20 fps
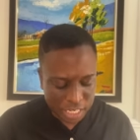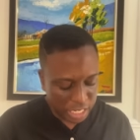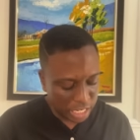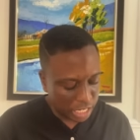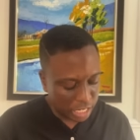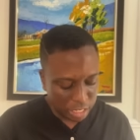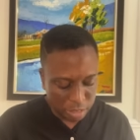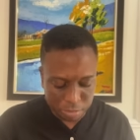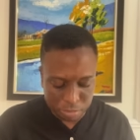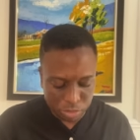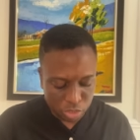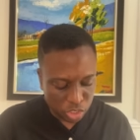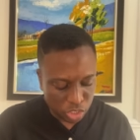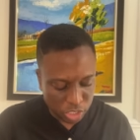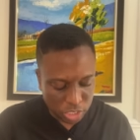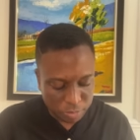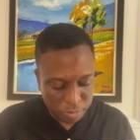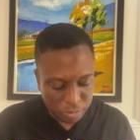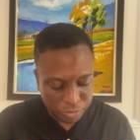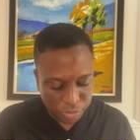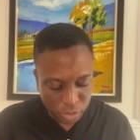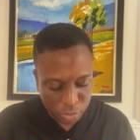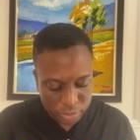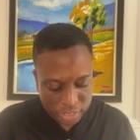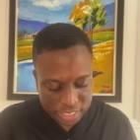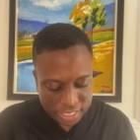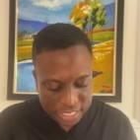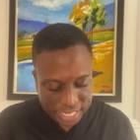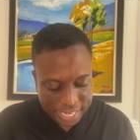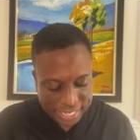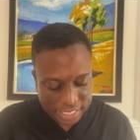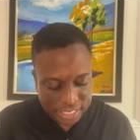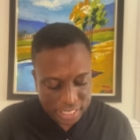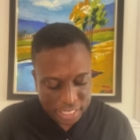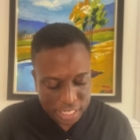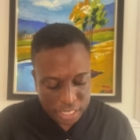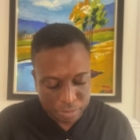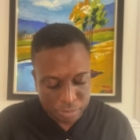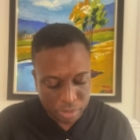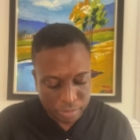Um, just before we
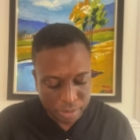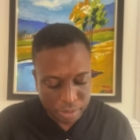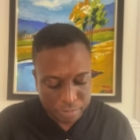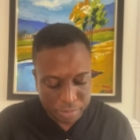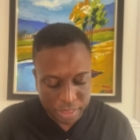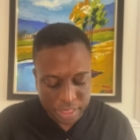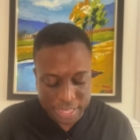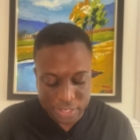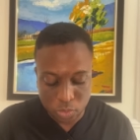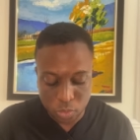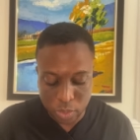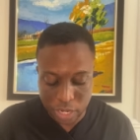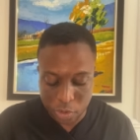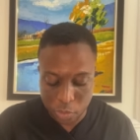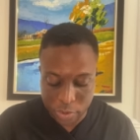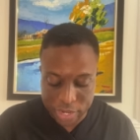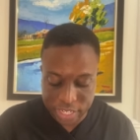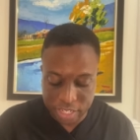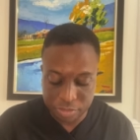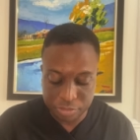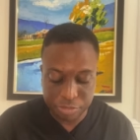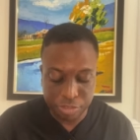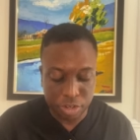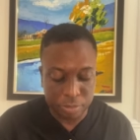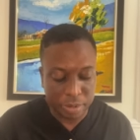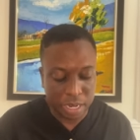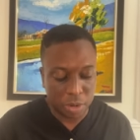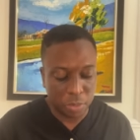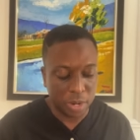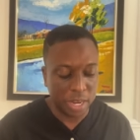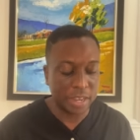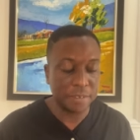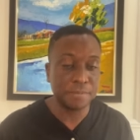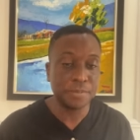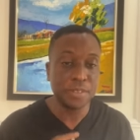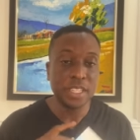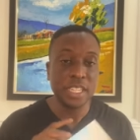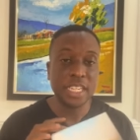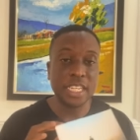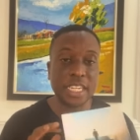start, um, remember that we are reading from
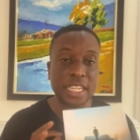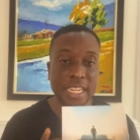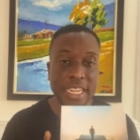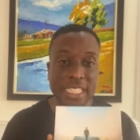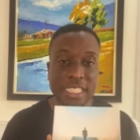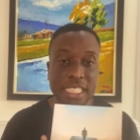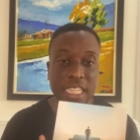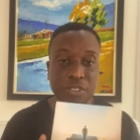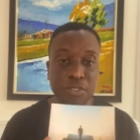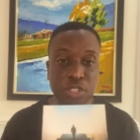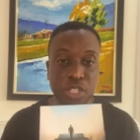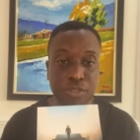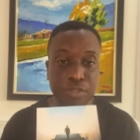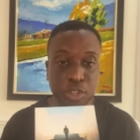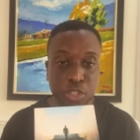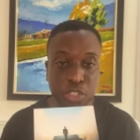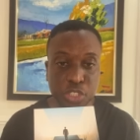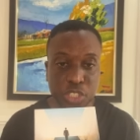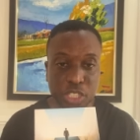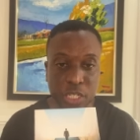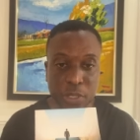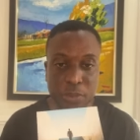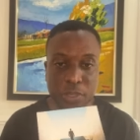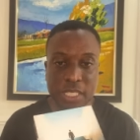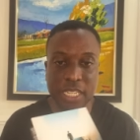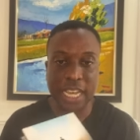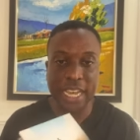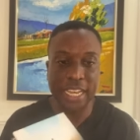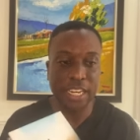our next level devotionals.